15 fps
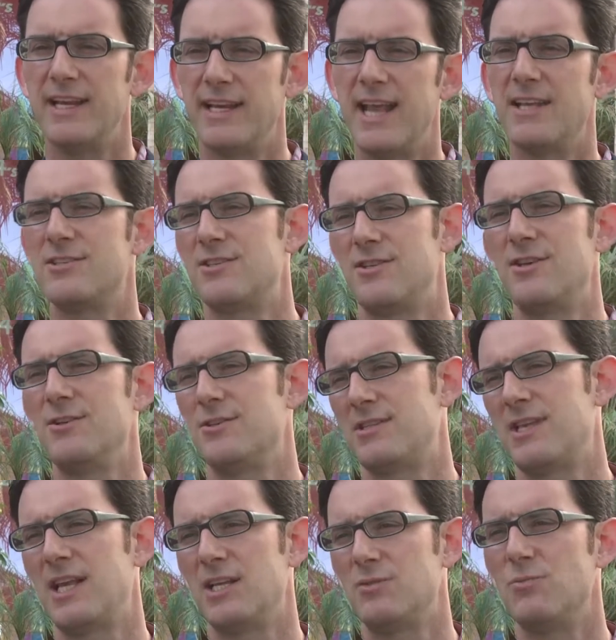against those
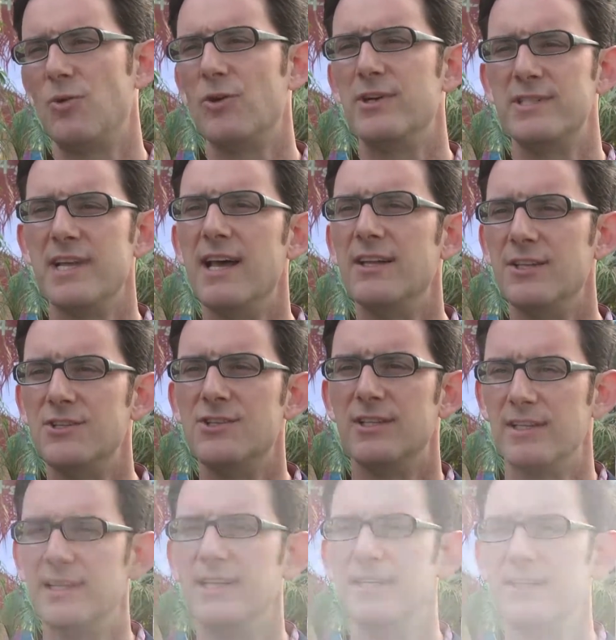things more intelligently.